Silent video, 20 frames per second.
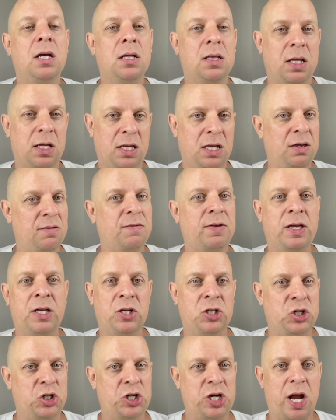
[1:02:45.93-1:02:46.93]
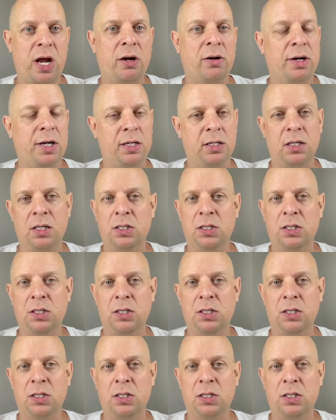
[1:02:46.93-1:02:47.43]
the giving and sharing.